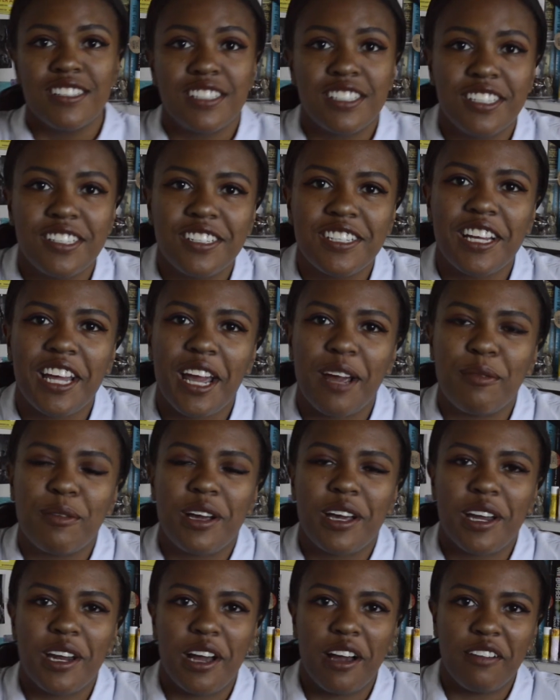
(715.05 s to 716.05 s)
So the camera
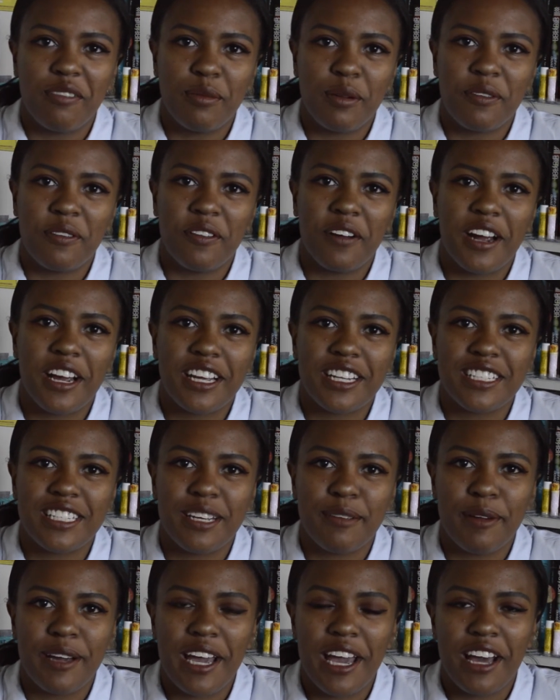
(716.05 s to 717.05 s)
cut off before I could say
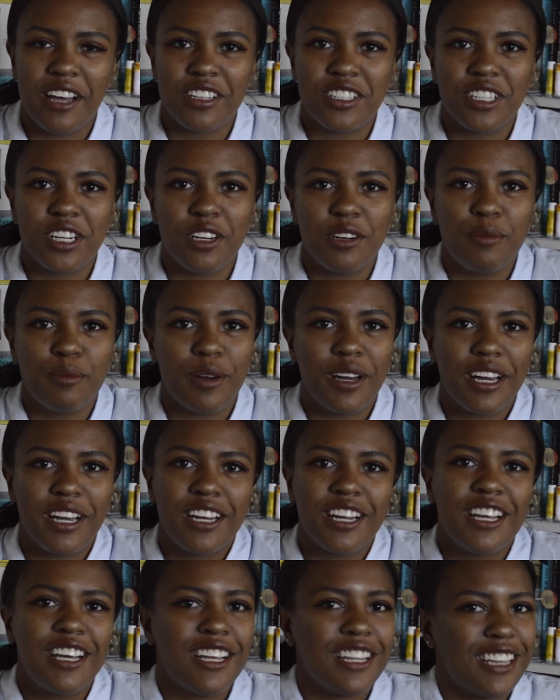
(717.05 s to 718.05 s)
my outro, but
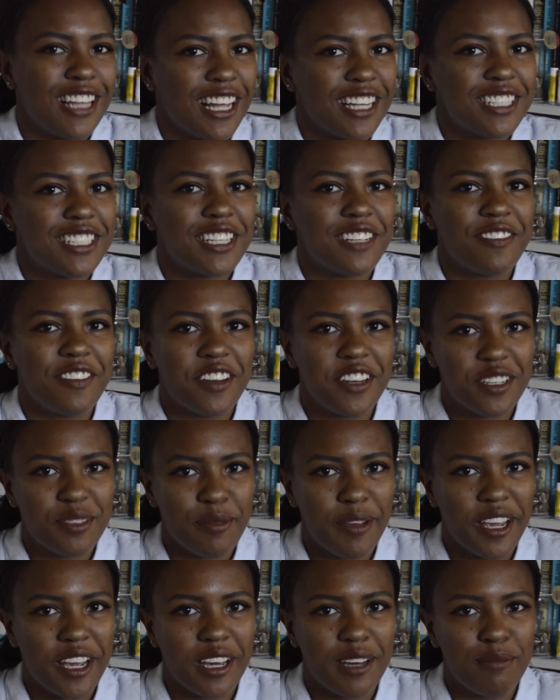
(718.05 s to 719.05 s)
that's the finished
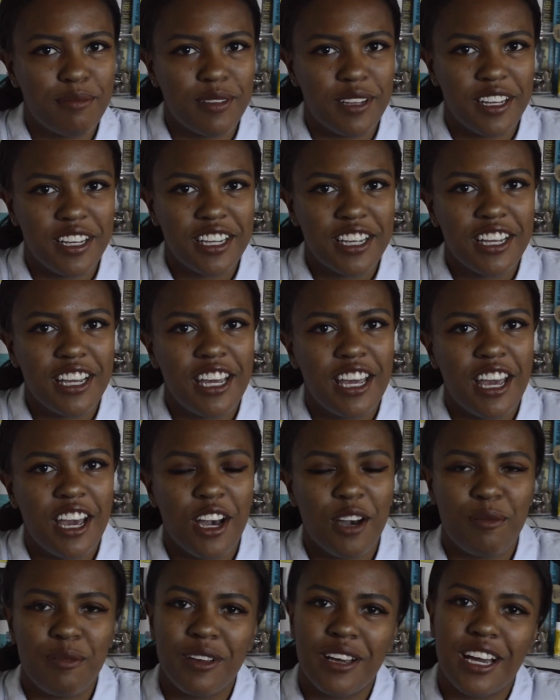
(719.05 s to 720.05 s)
makeup look.
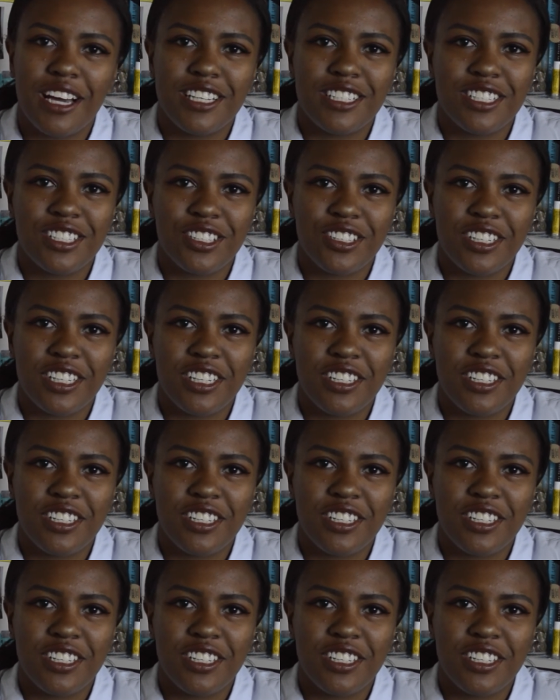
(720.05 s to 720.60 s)
Hope you guys enjoyed